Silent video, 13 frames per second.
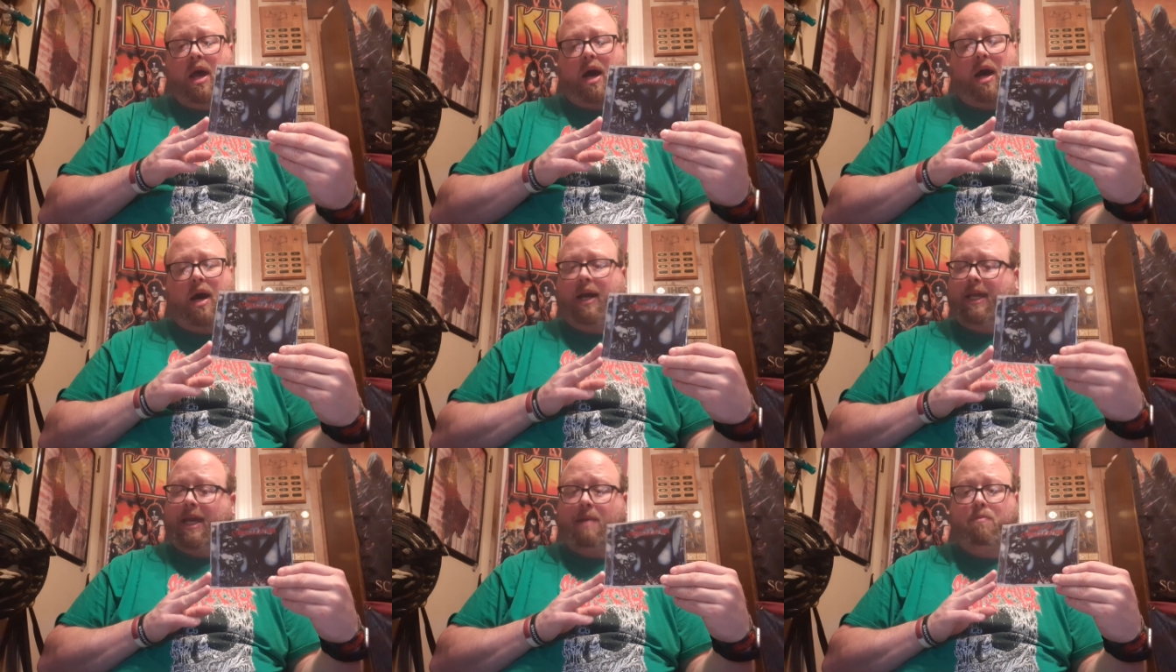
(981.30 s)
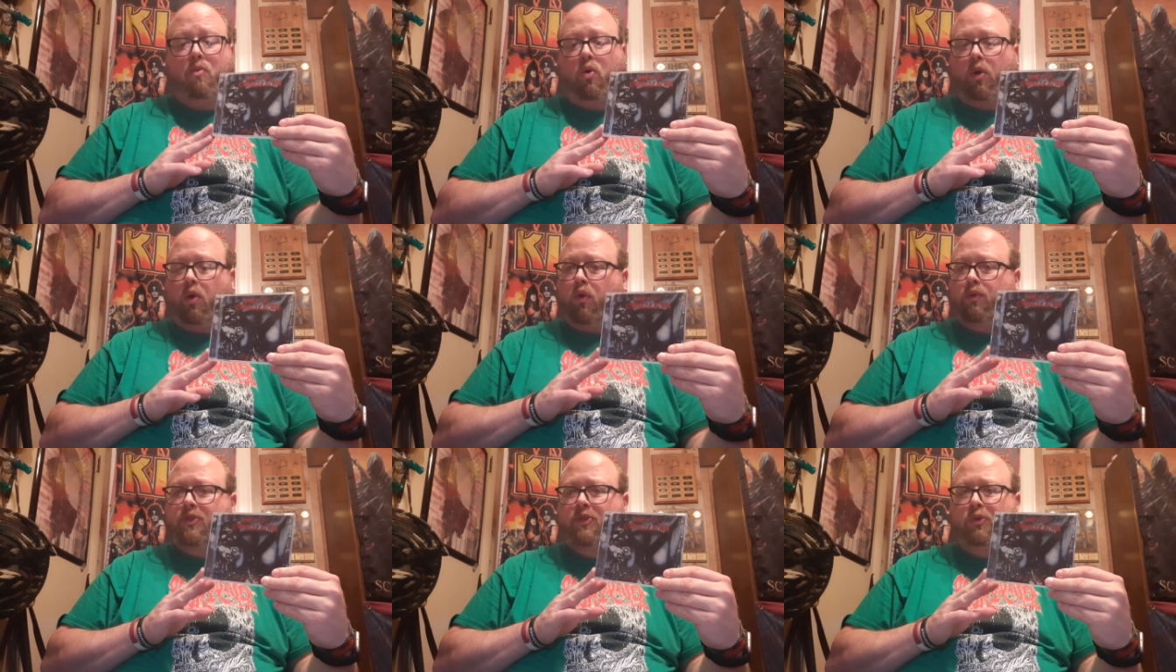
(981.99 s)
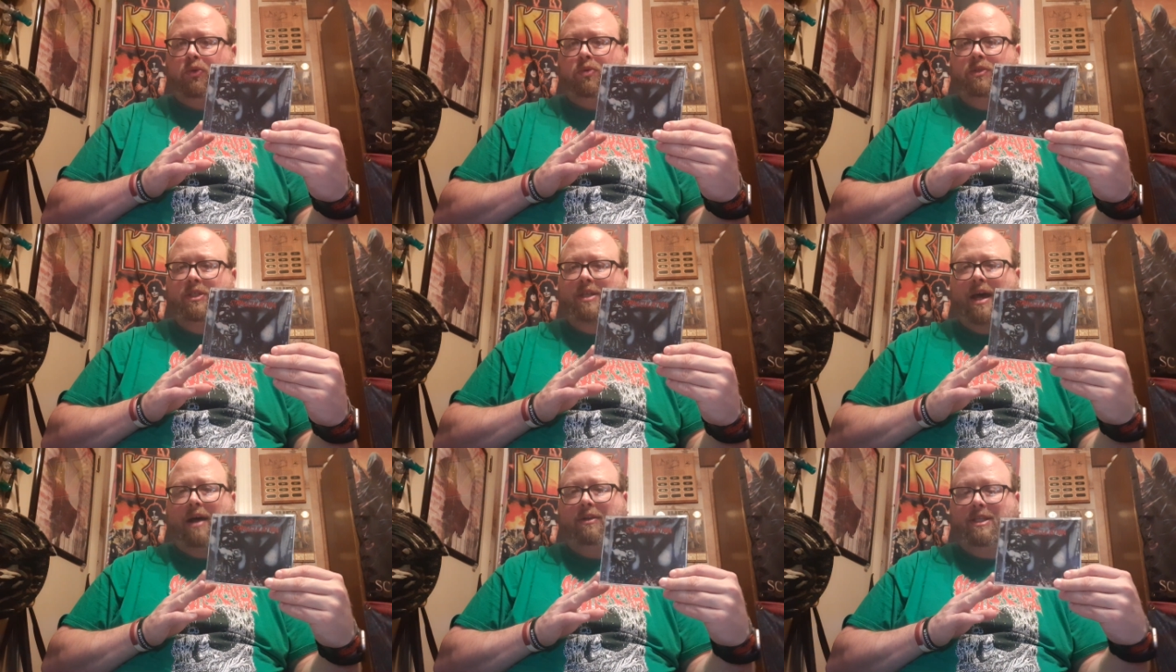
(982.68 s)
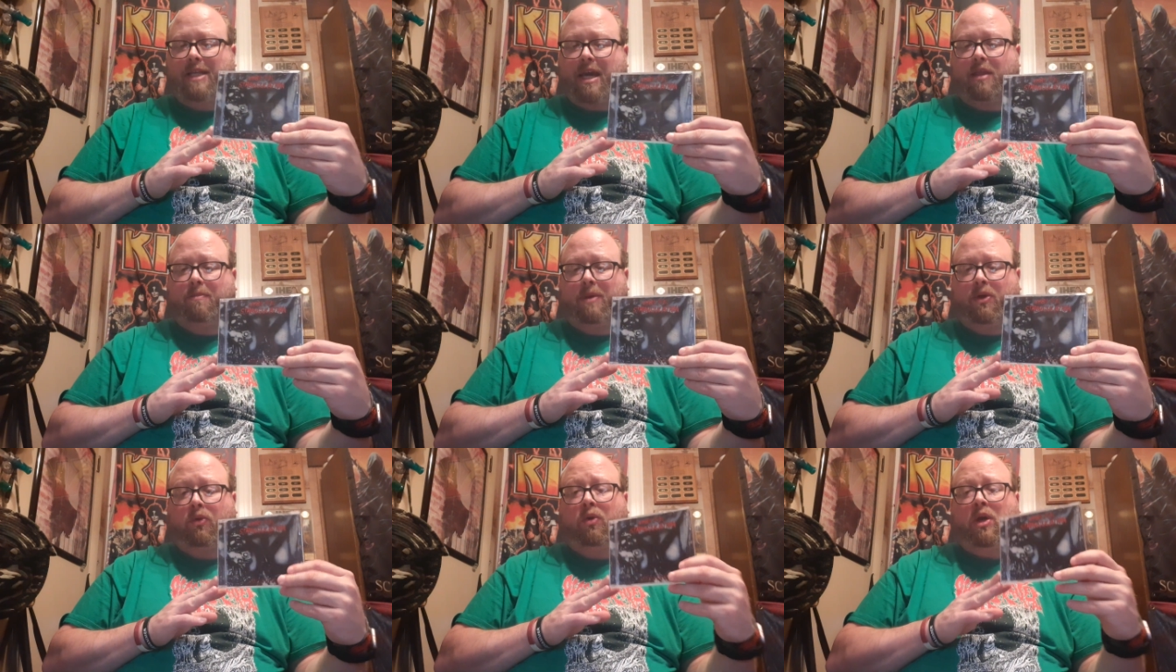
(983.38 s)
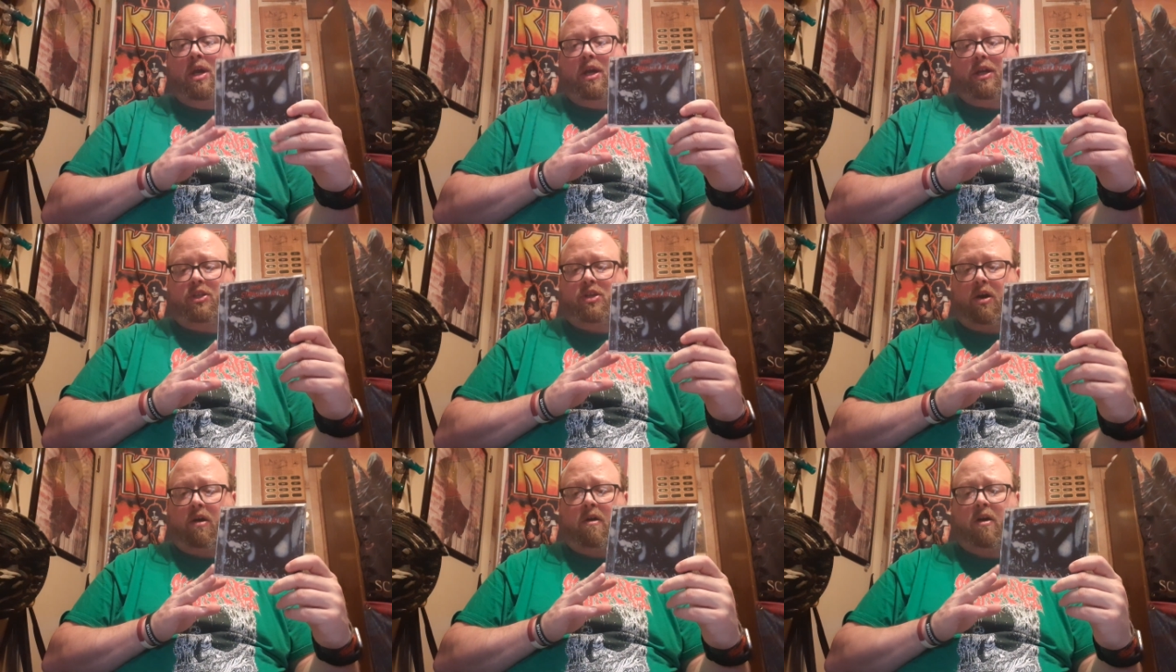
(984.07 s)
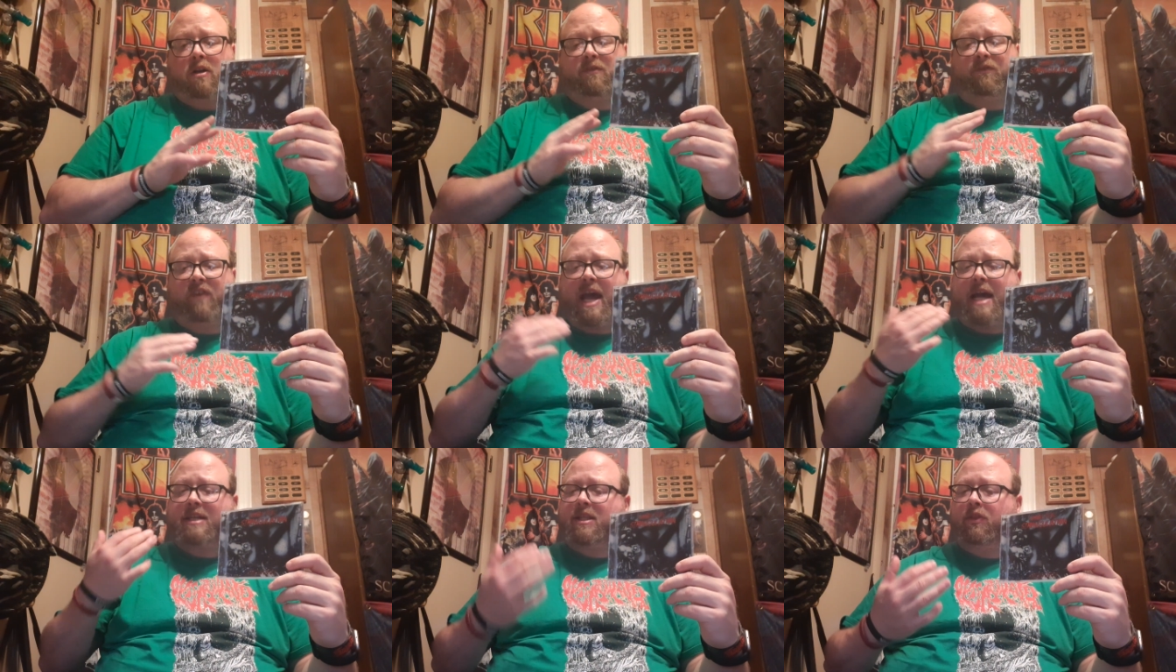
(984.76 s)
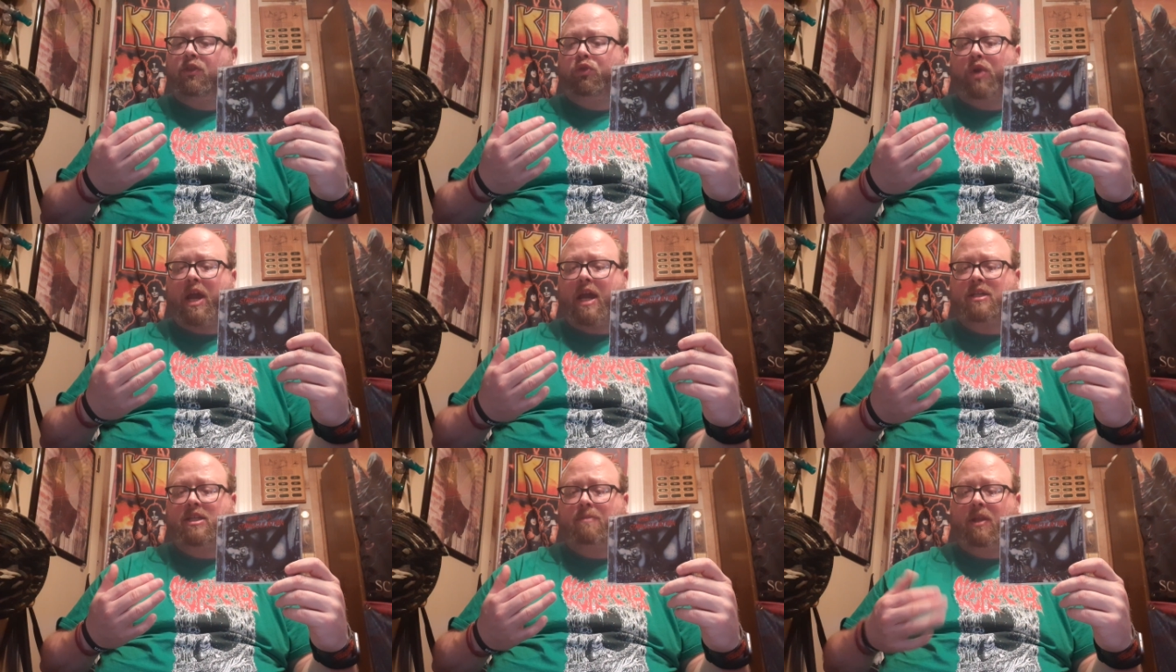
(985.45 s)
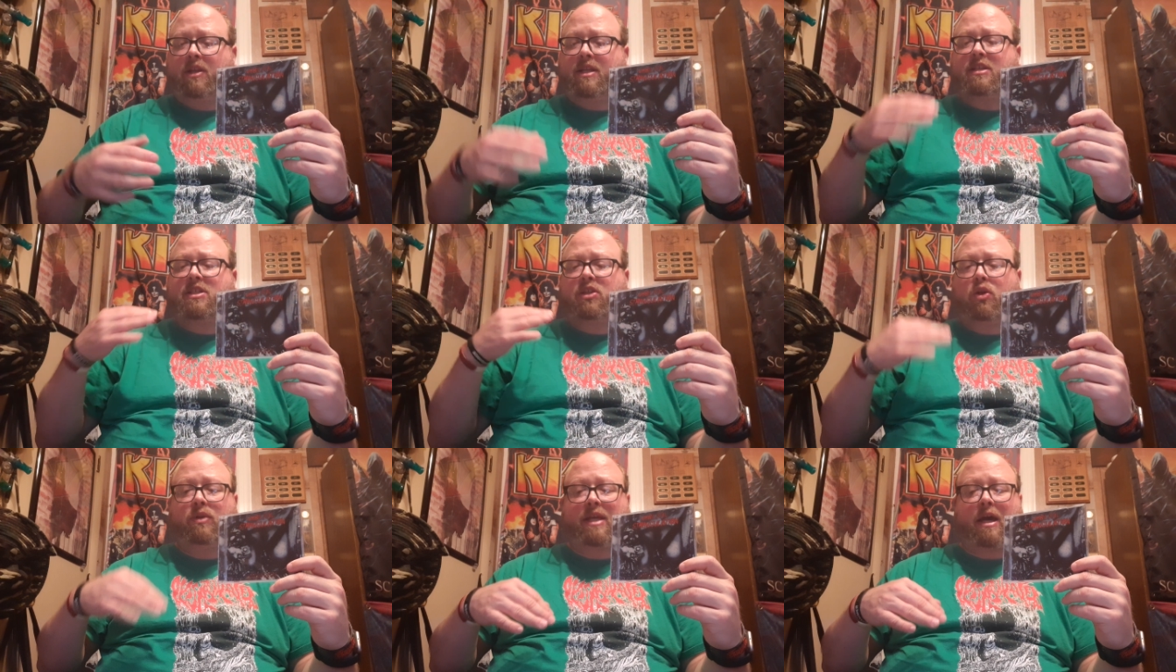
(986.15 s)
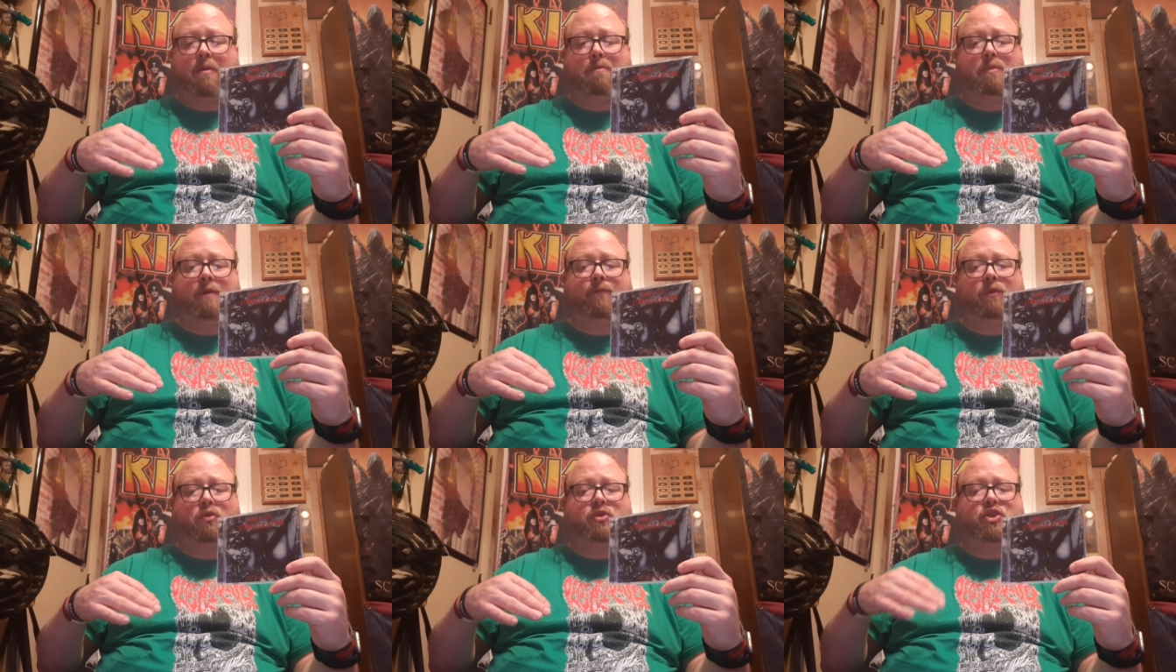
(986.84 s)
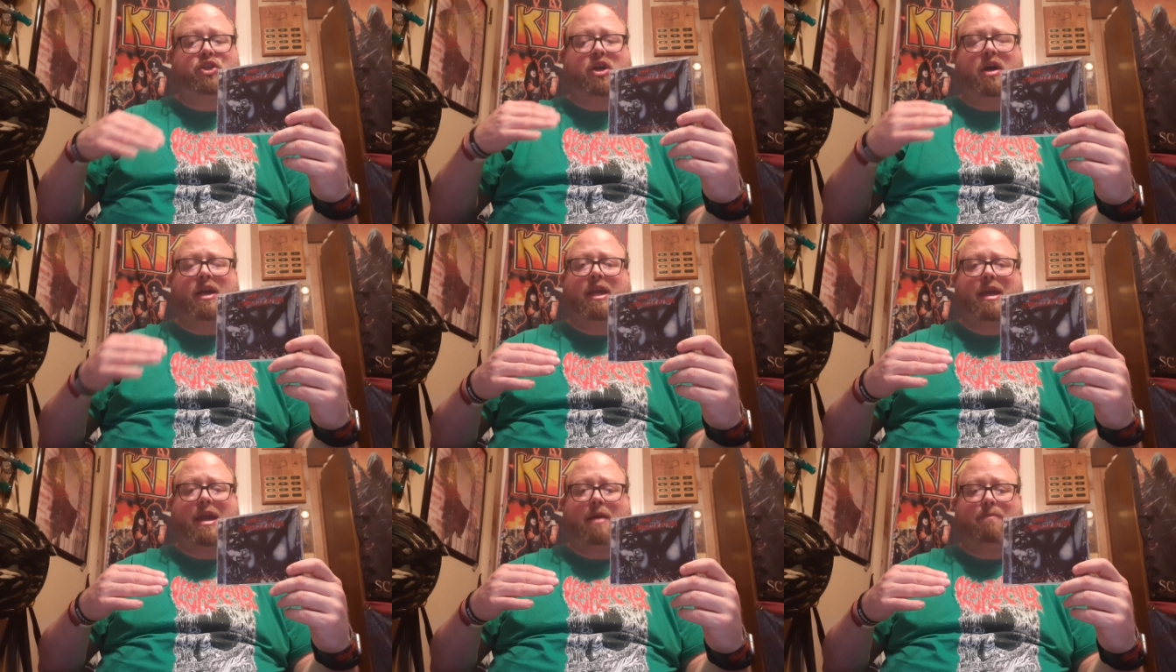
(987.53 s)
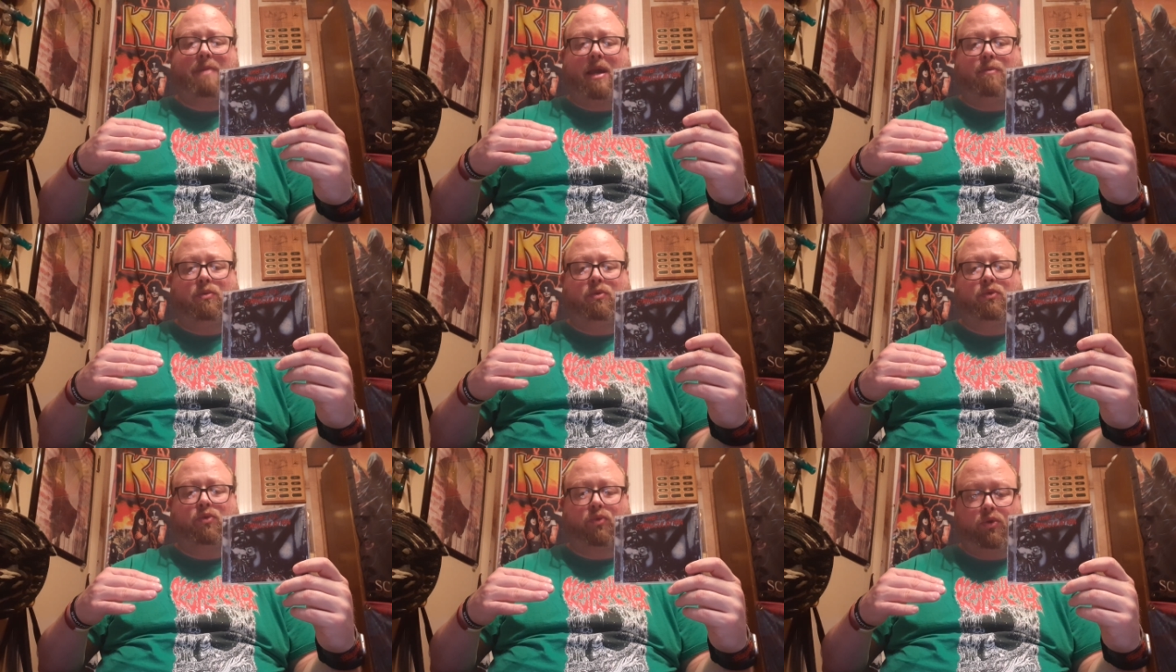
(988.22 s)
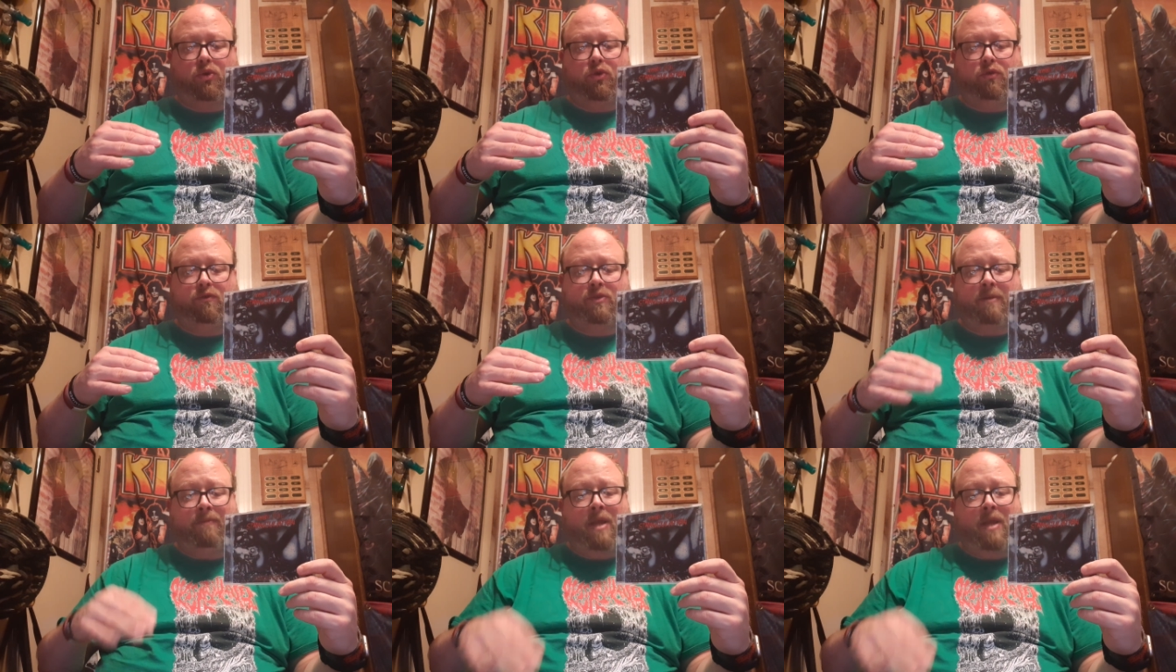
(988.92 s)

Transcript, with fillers: Uh, again, more old school style death metal guitars, fast and thrashy, but it does slow down a bit for those chuggy, headbangable grooves.